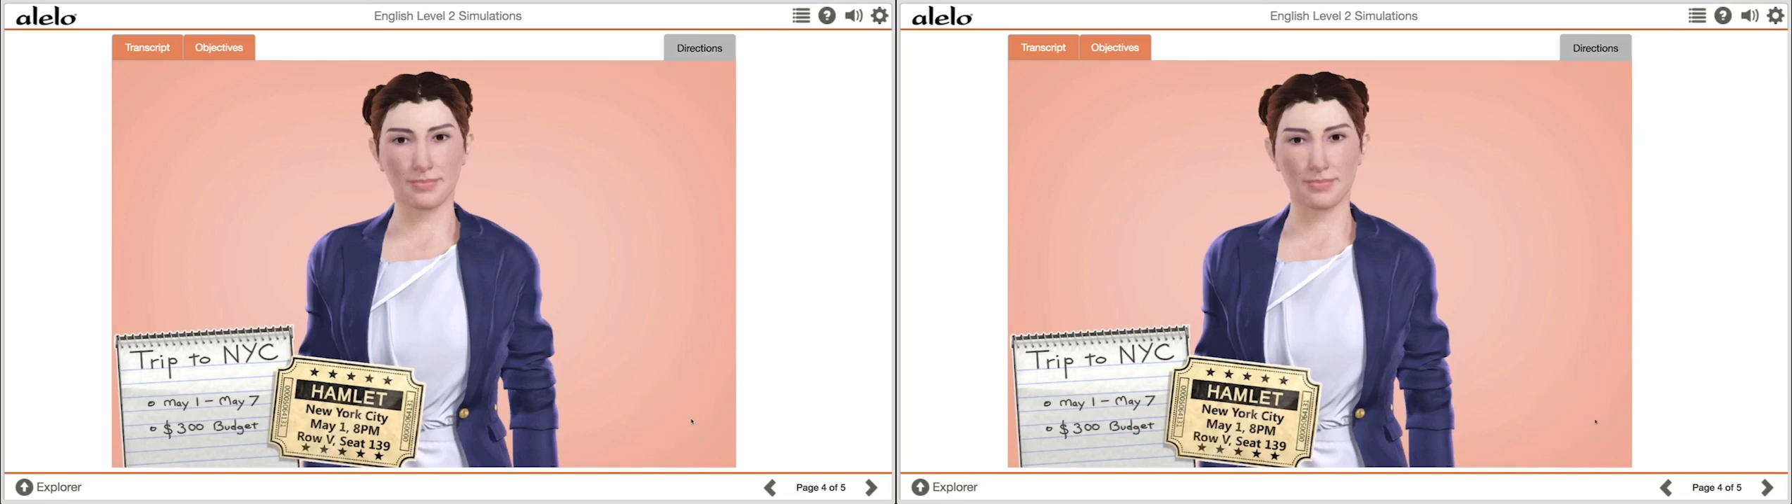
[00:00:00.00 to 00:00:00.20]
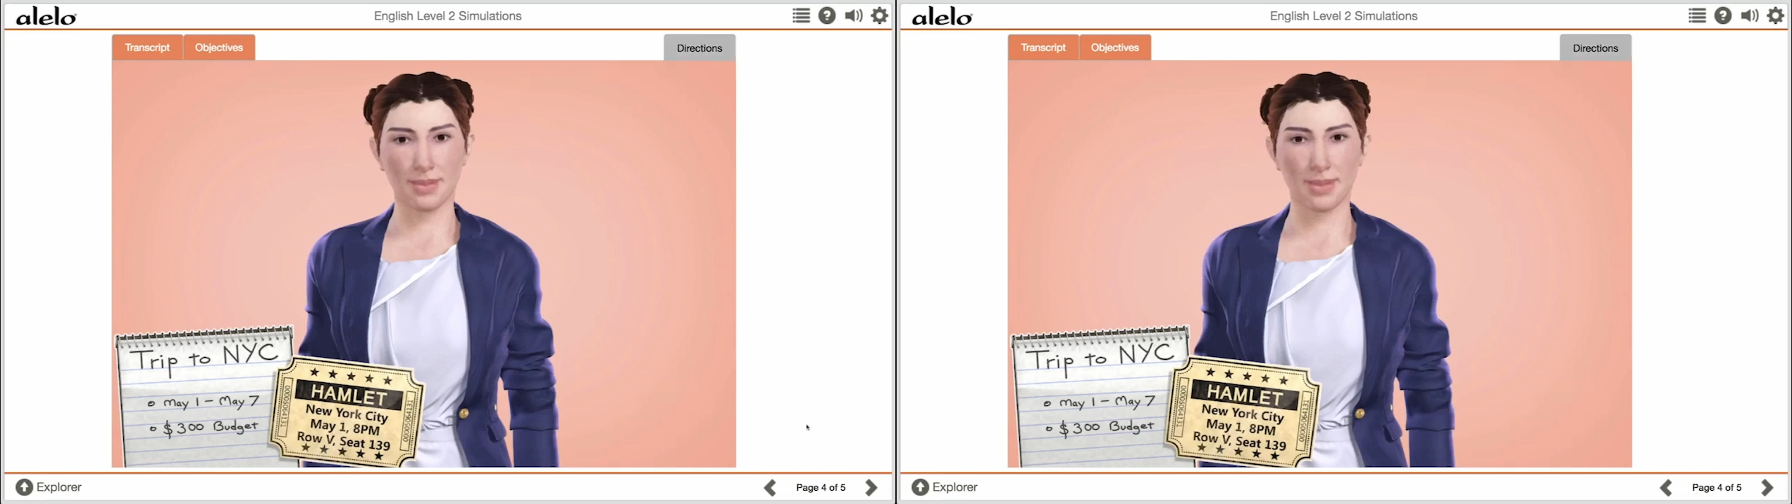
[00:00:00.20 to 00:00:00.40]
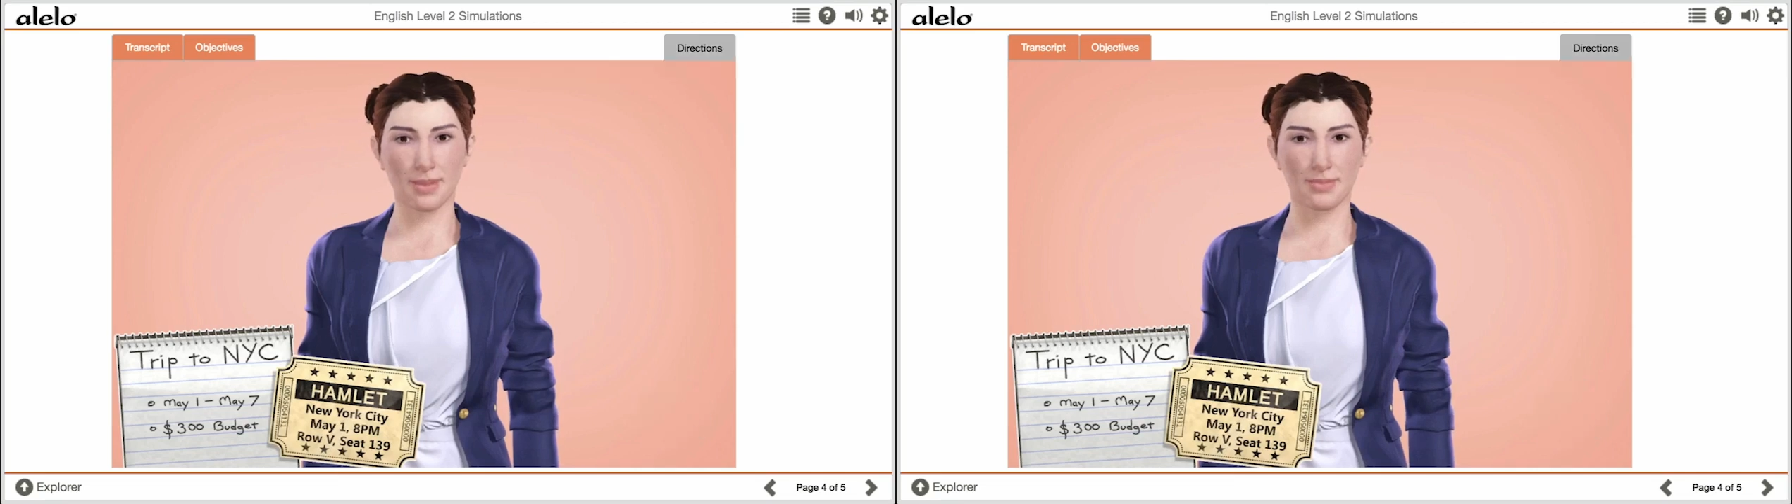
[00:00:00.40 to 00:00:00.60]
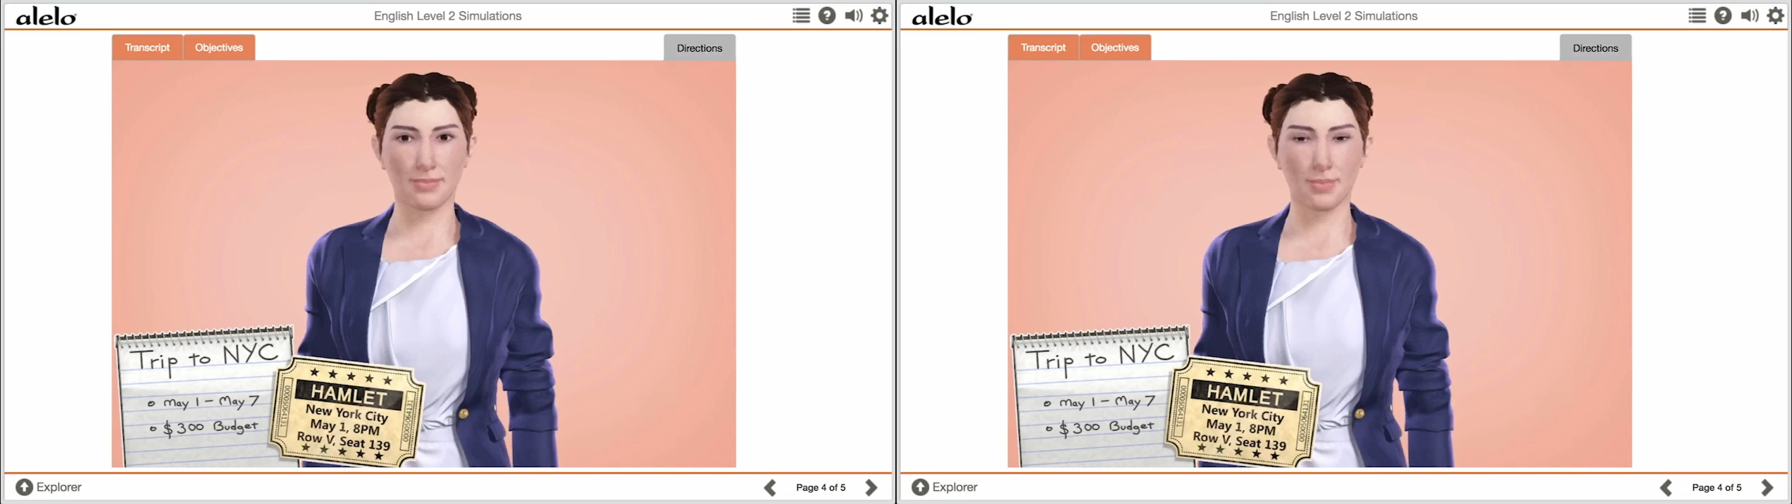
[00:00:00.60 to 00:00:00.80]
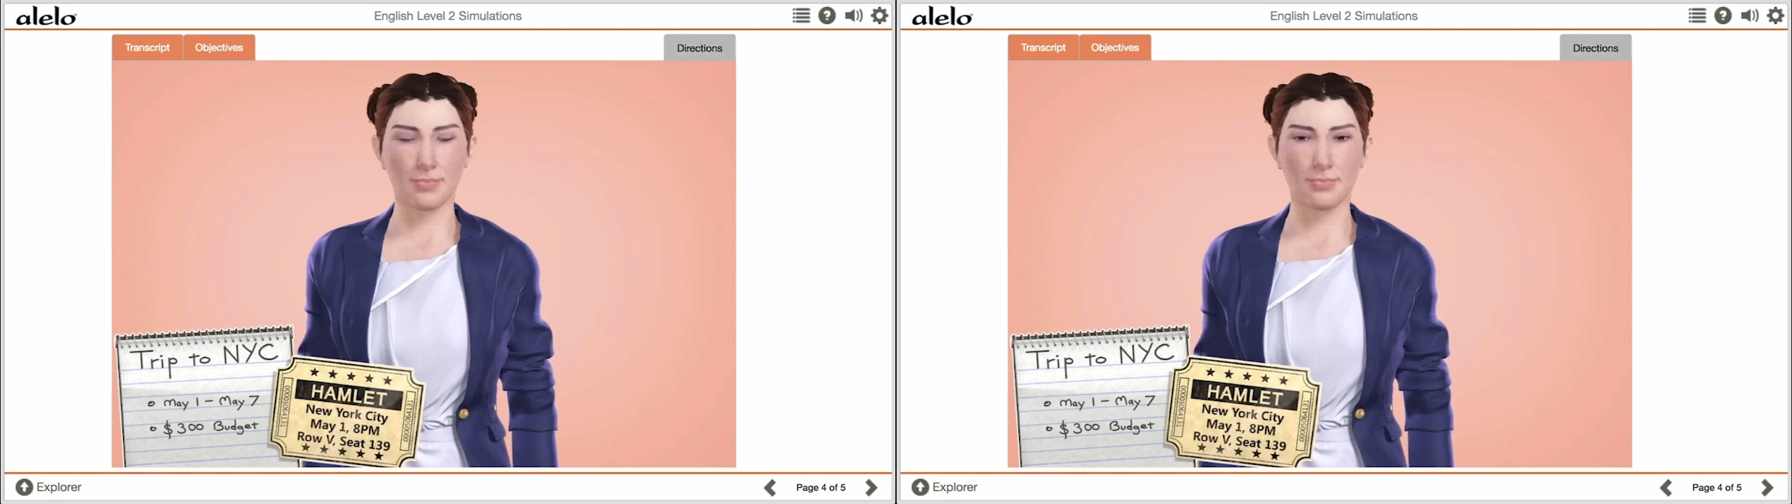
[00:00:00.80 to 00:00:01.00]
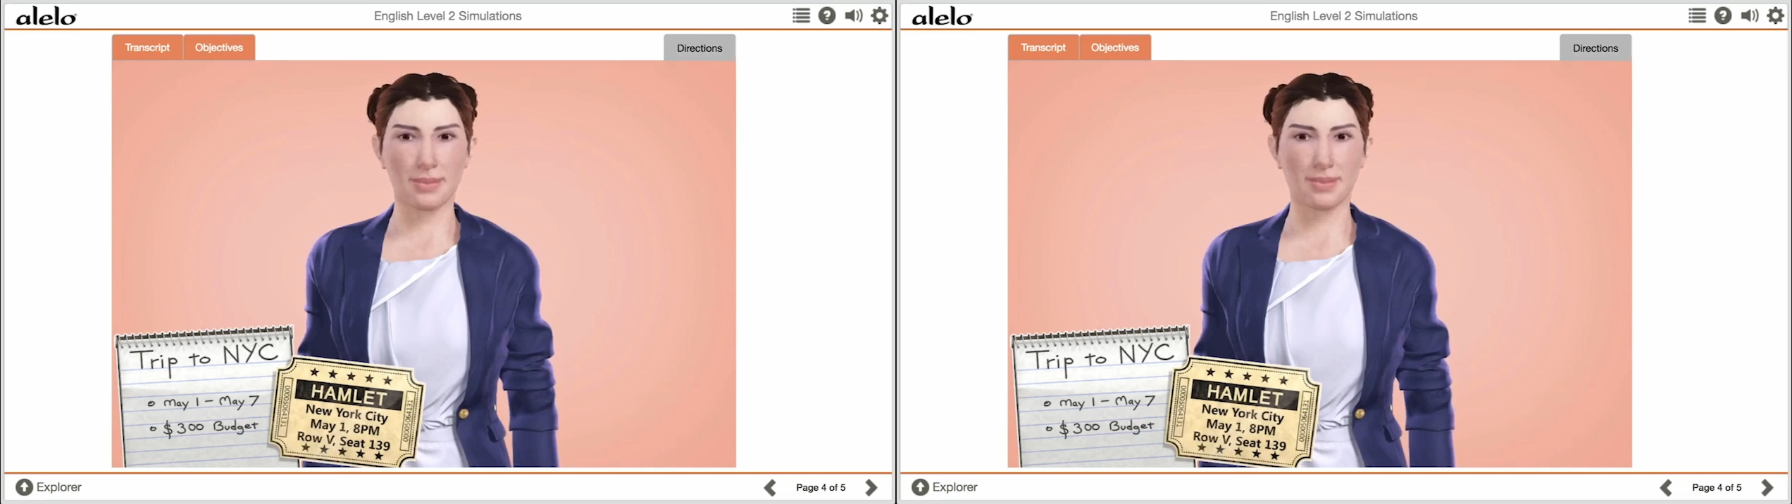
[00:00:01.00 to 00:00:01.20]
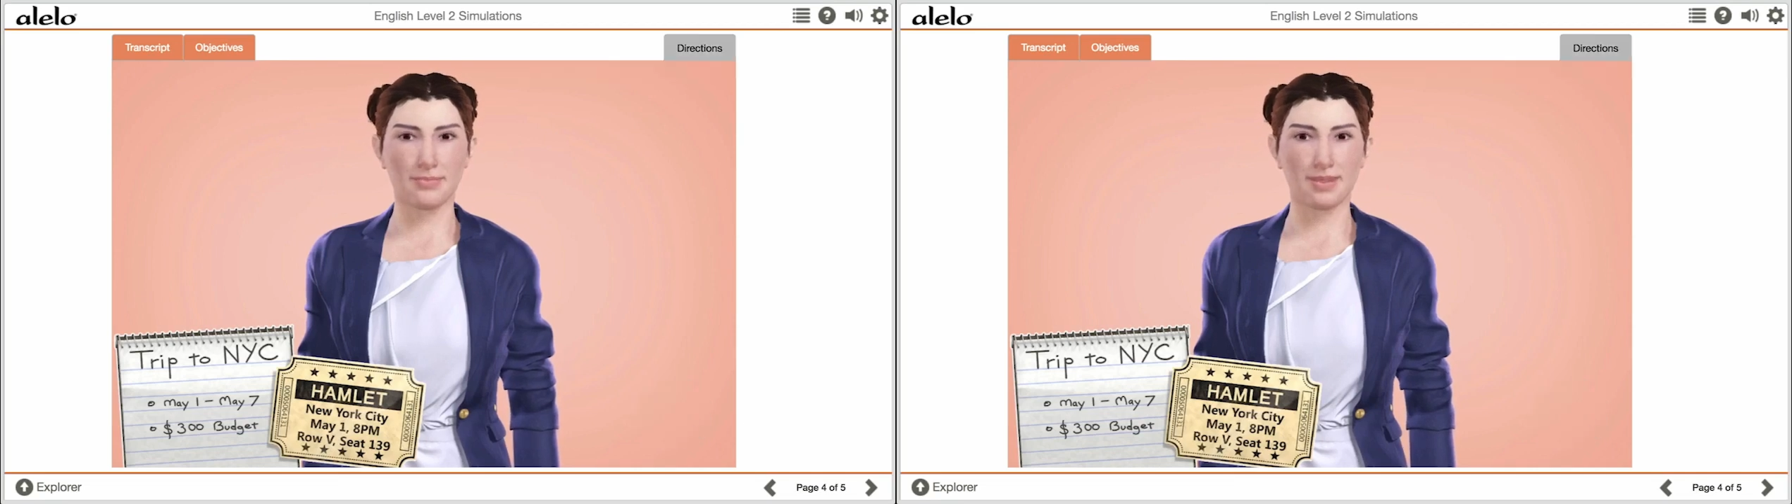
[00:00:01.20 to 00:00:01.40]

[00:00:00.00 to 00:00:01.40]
Hi, welcome to the